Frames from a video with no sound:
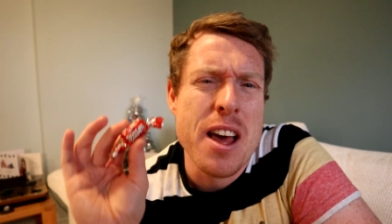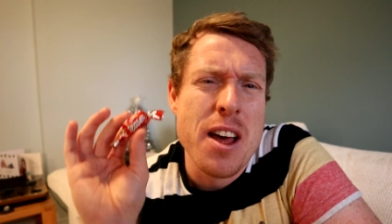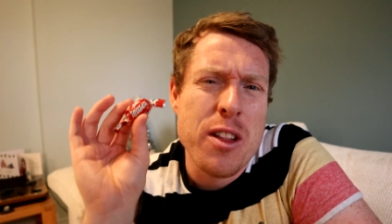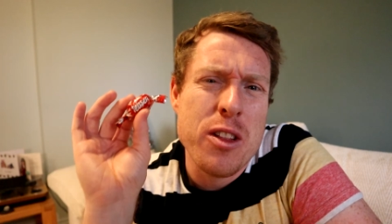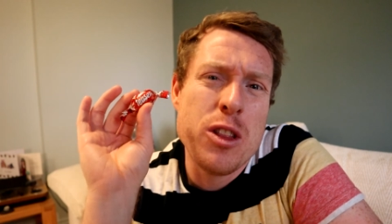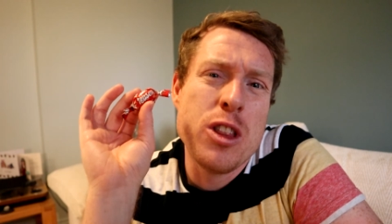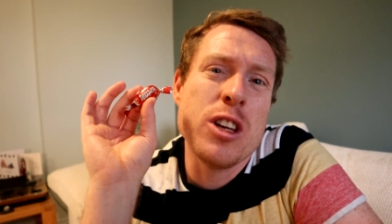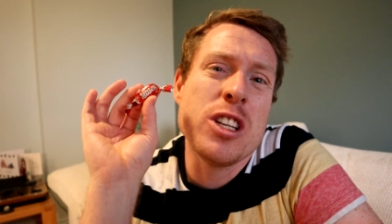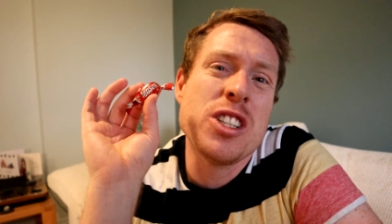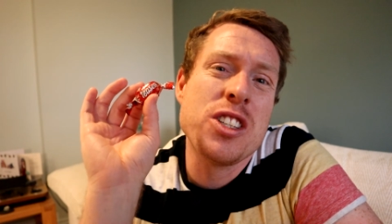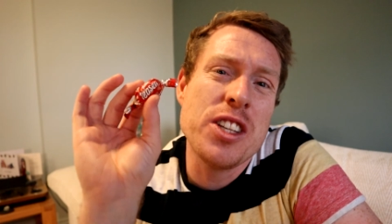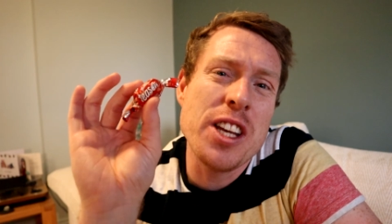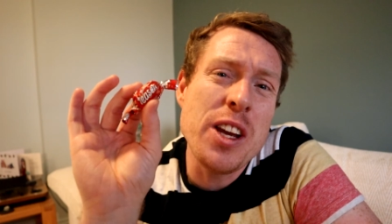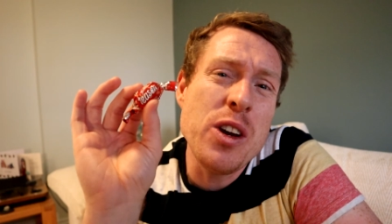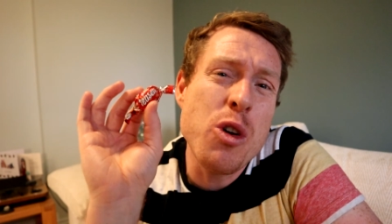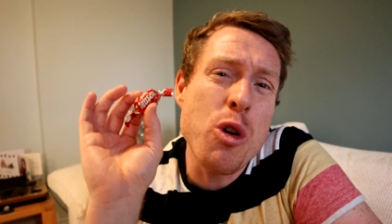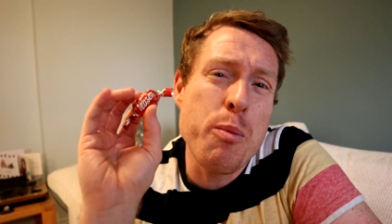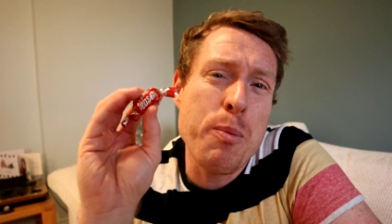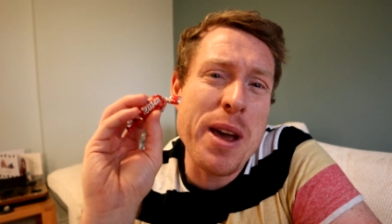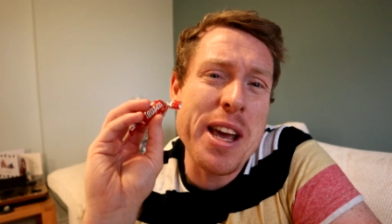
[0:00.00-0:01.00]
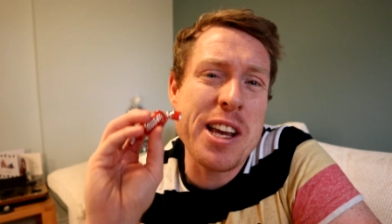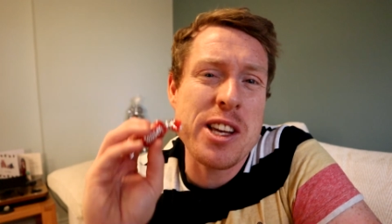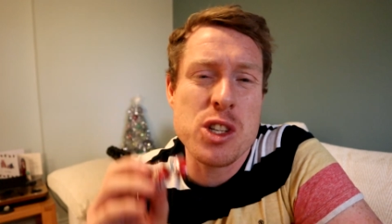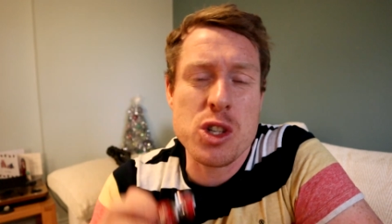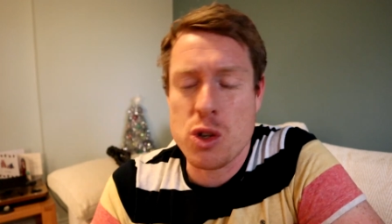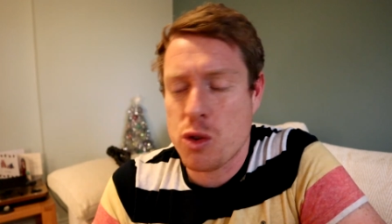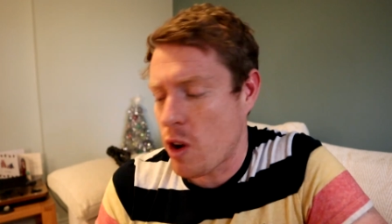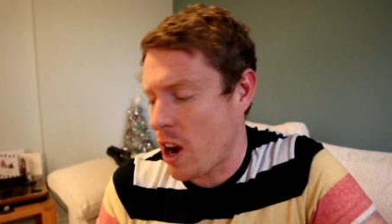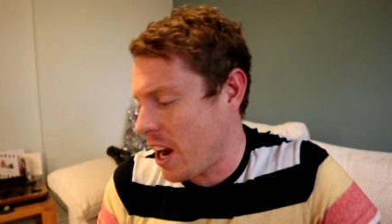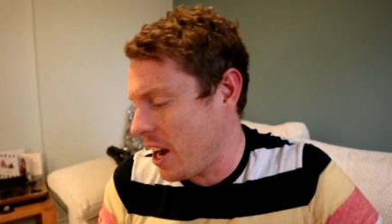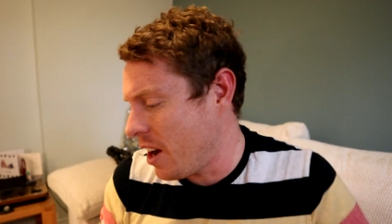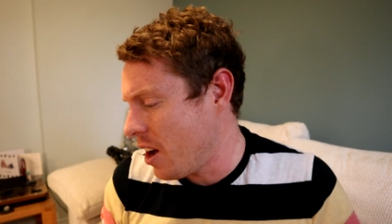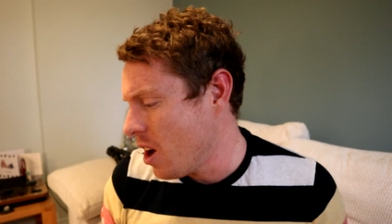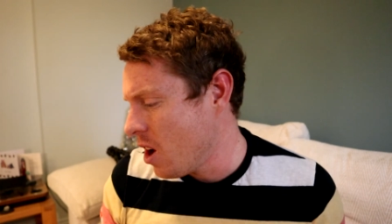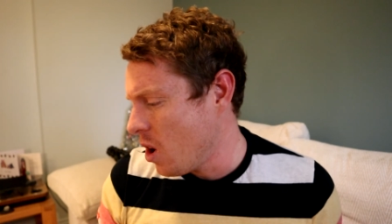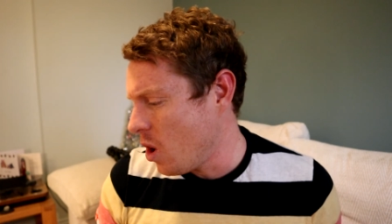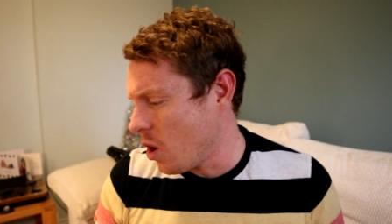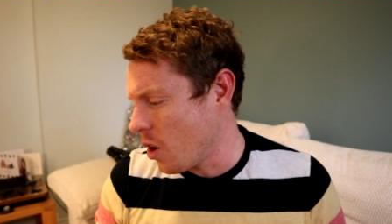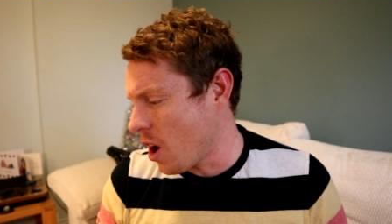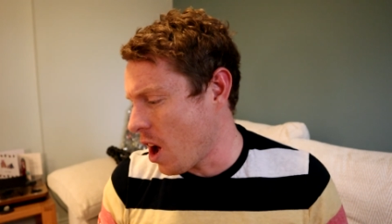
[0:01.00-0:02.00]
the single biggest strain
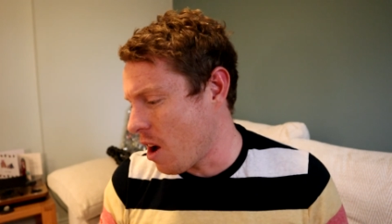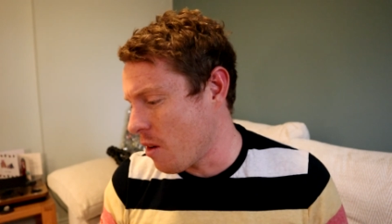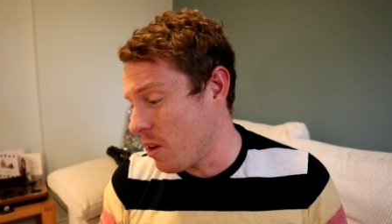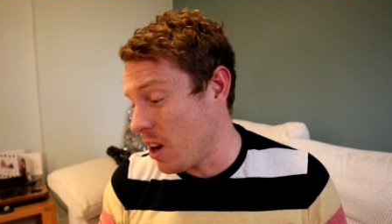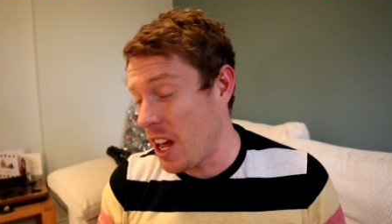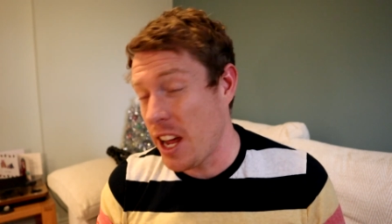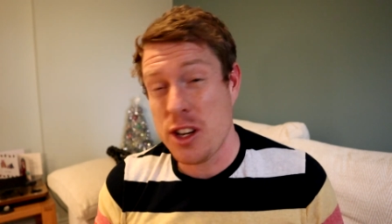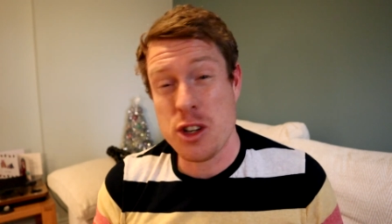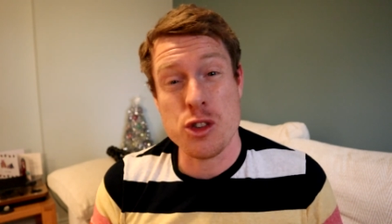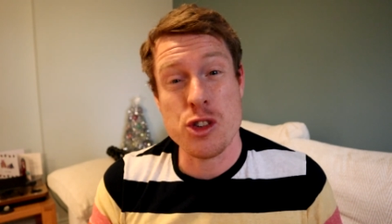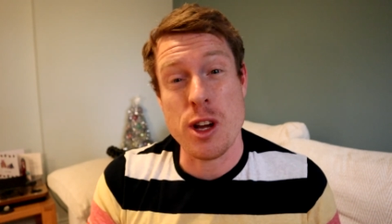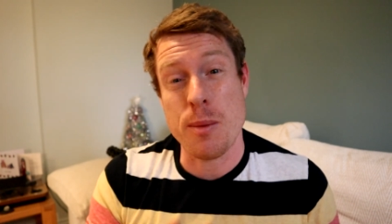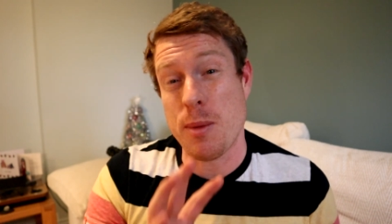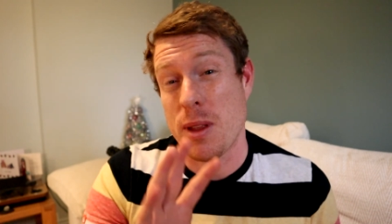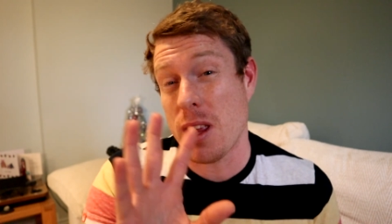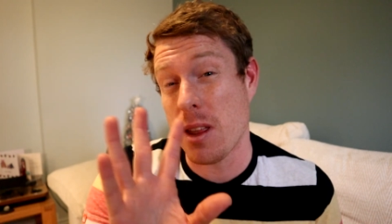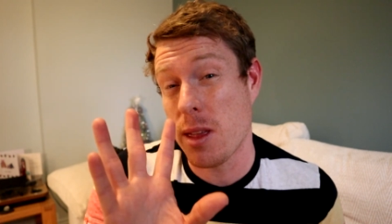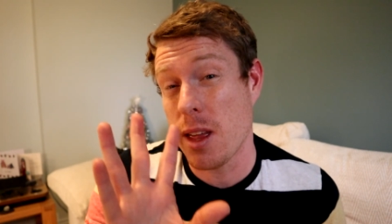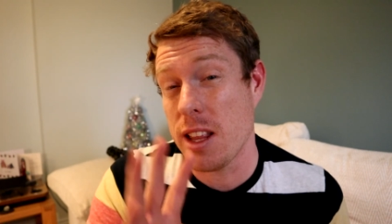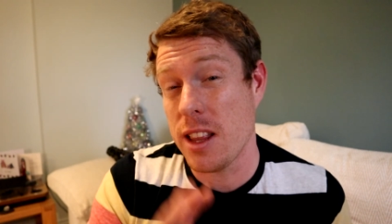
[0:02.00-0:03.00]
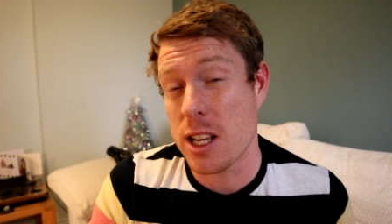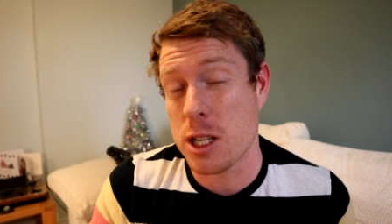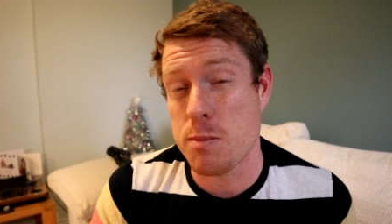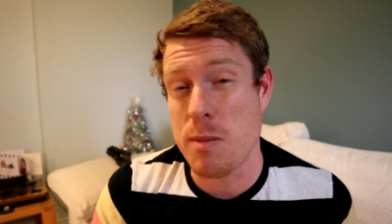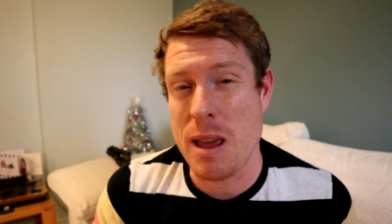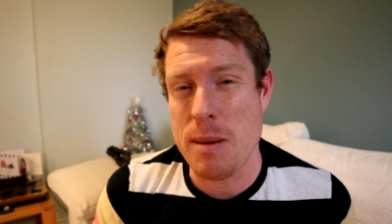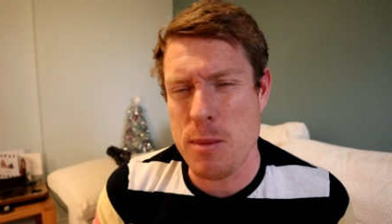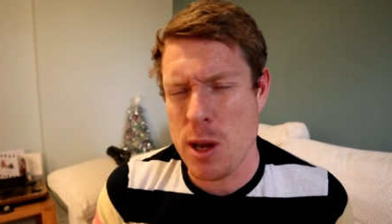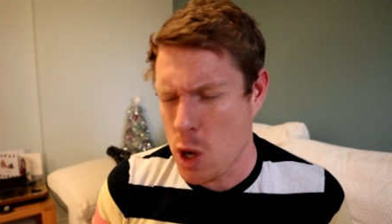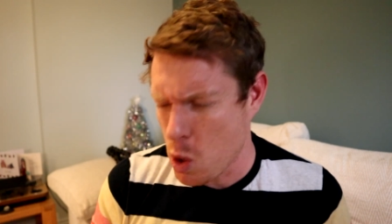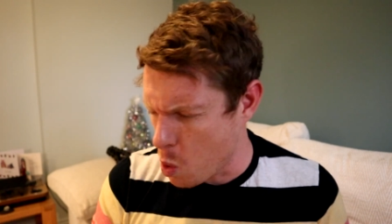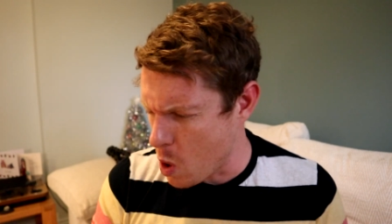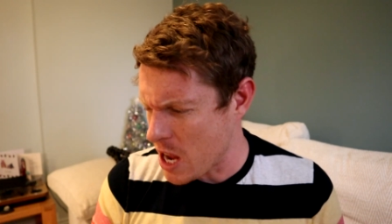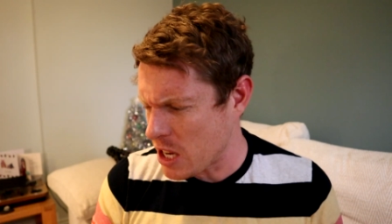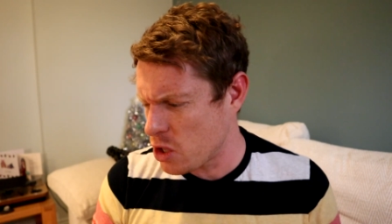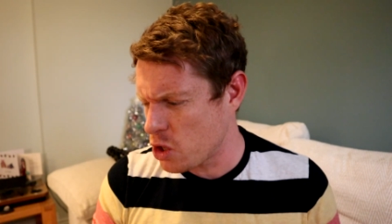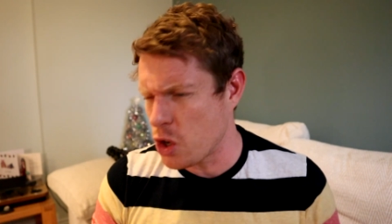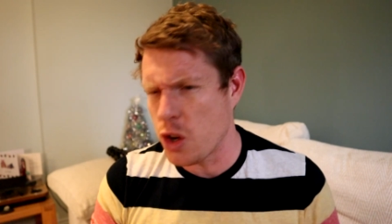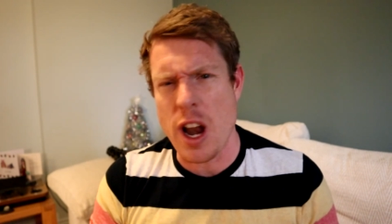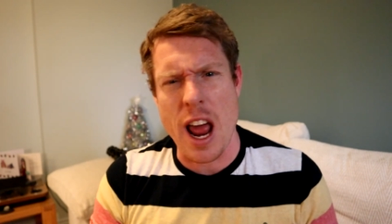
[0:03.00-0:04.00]
on our relationship and the thing that's made me
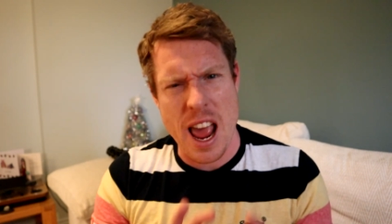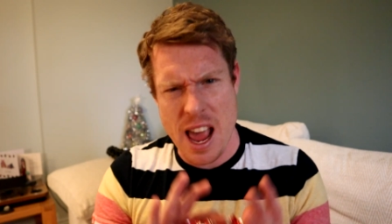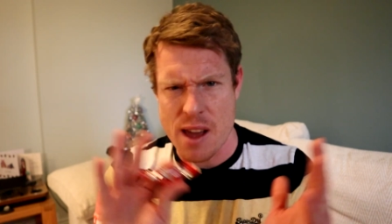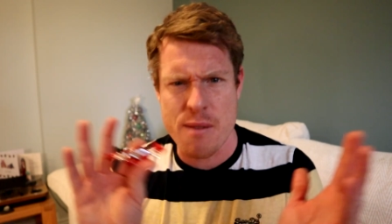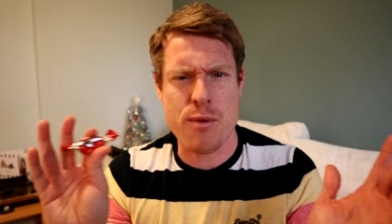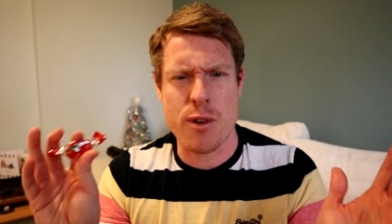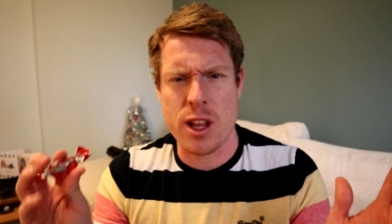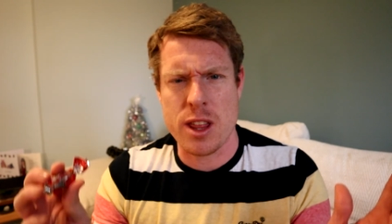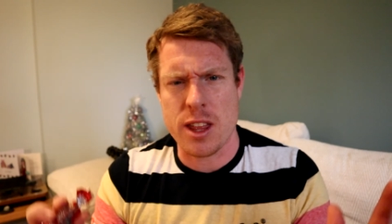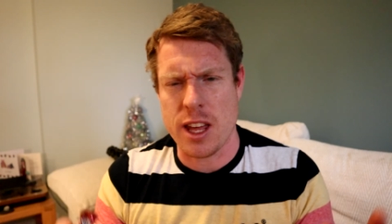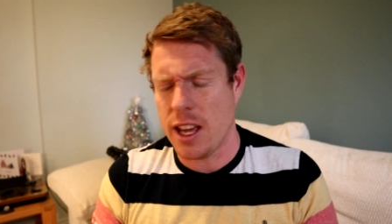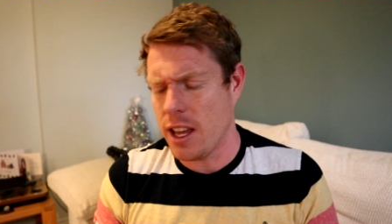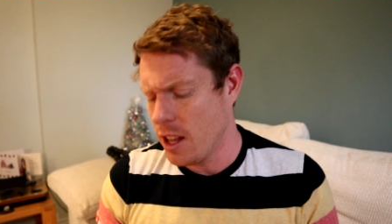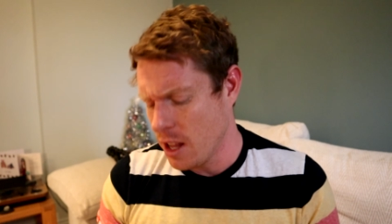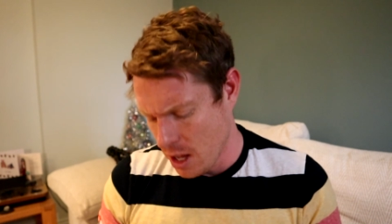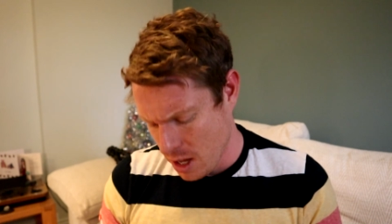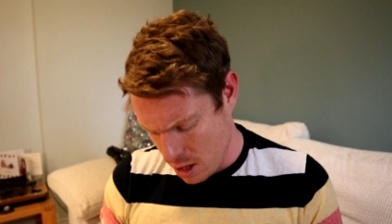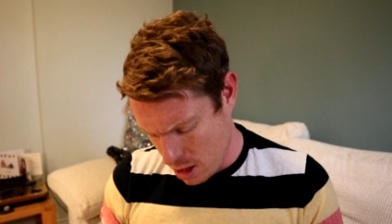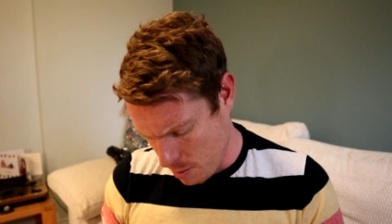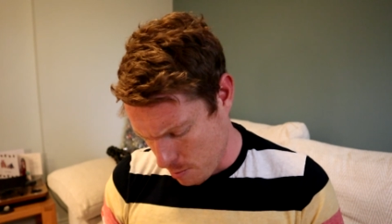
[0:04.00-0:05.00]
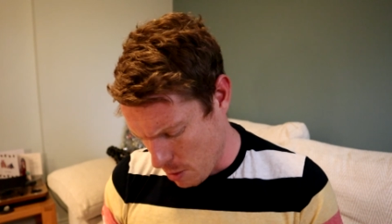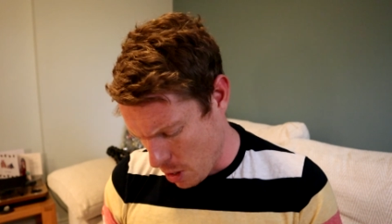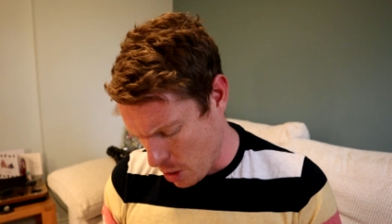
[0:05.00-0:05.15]
question everything the